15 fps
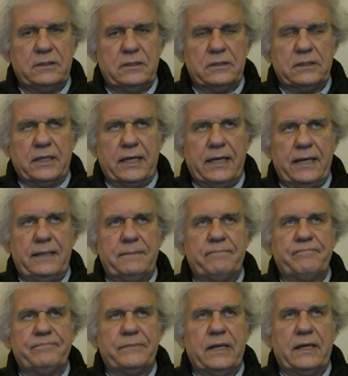Okay,
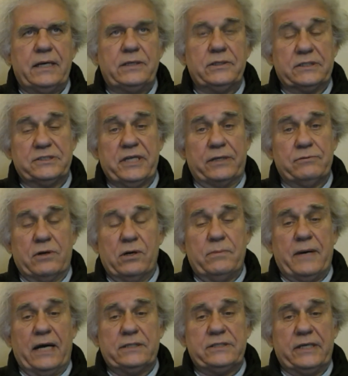uh, you can send
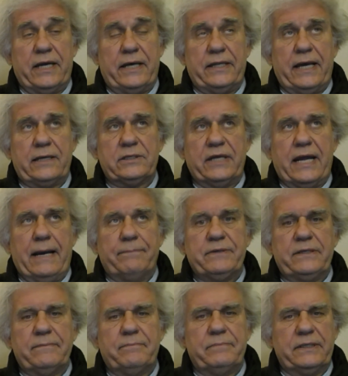robots, yeah, that could
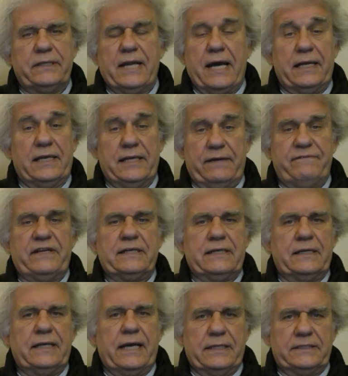happen, but not living
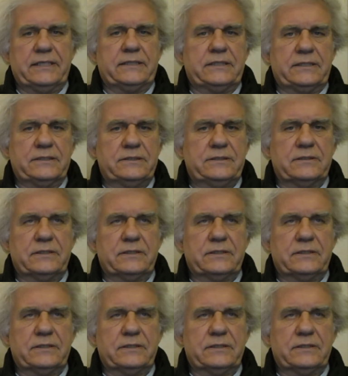entities.